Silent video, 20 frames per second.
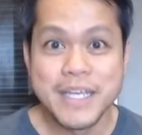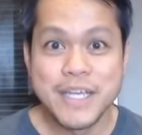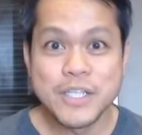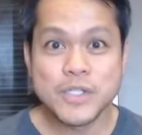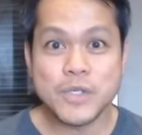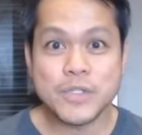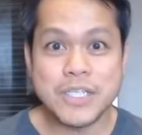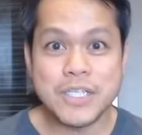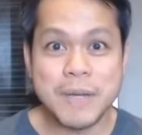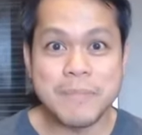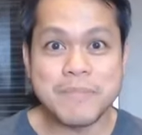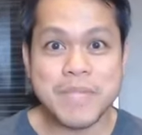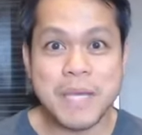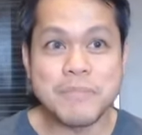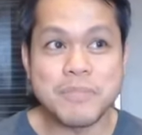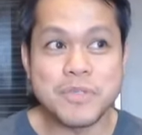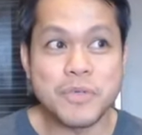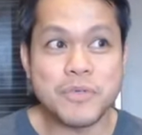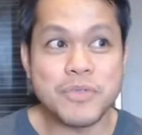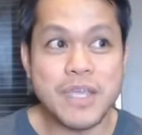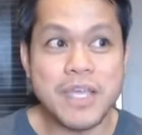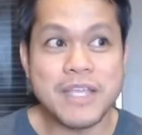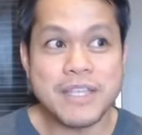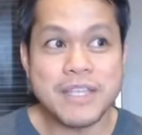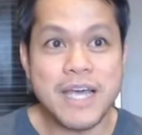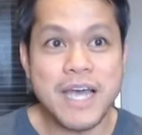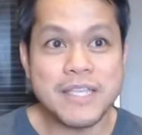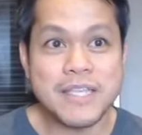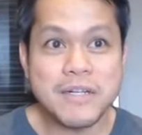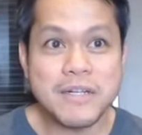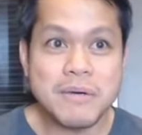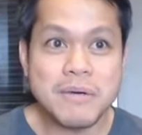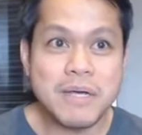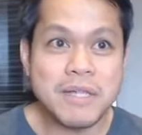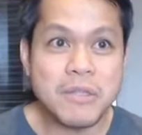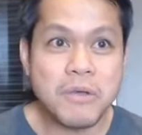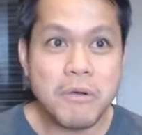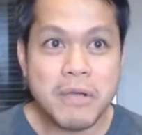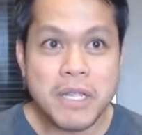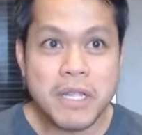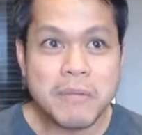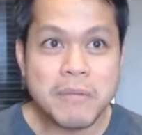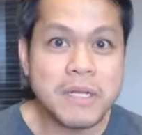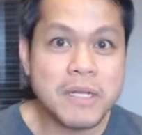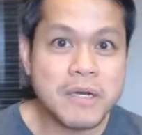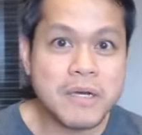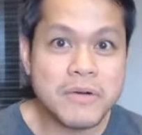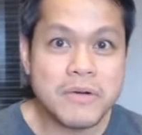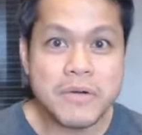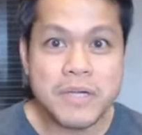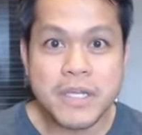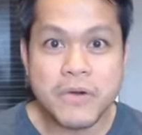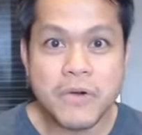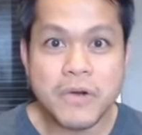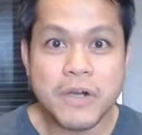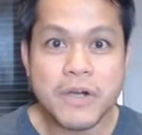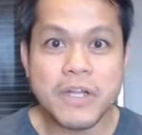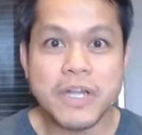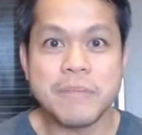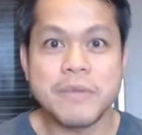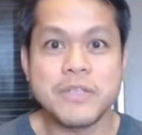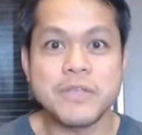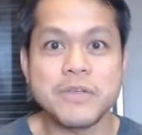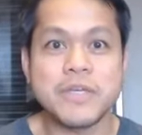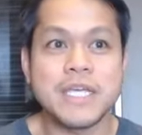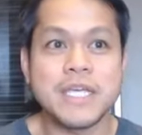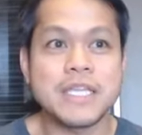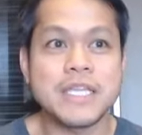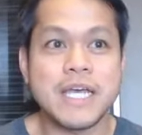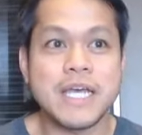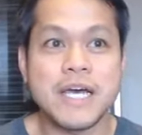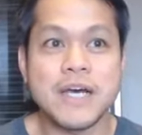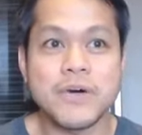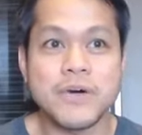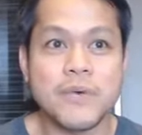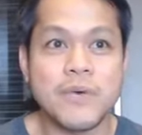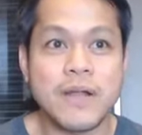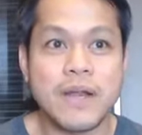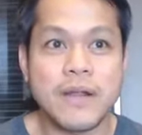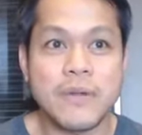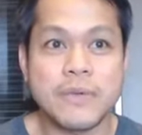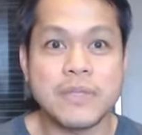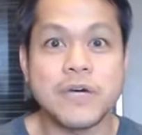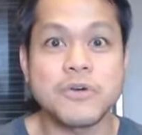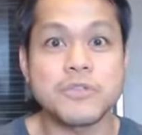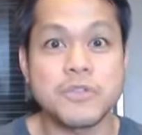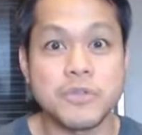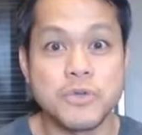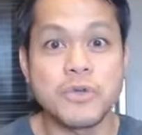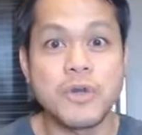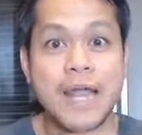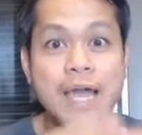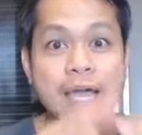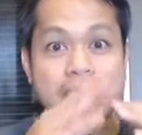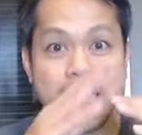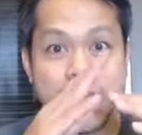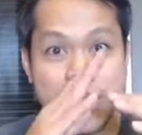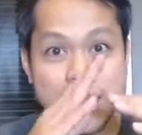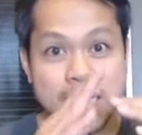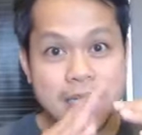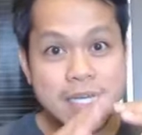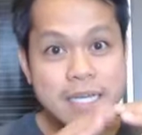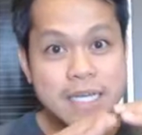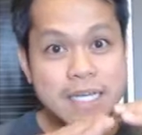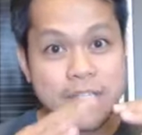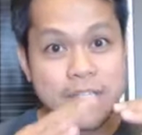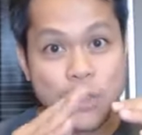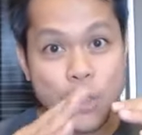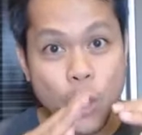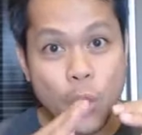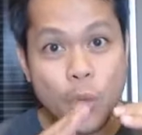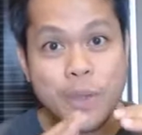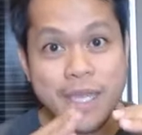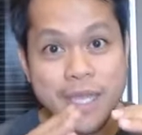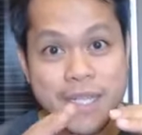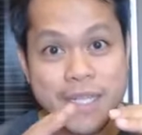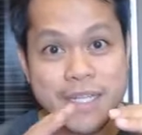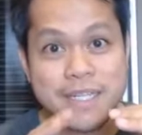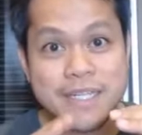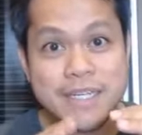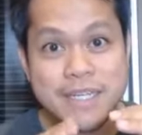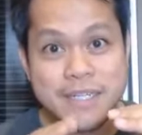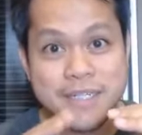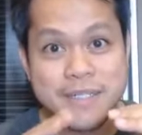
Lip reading: So sometimes you think that, you know what, okay naman ako, okay naman yung kita ko, without you like knowing it.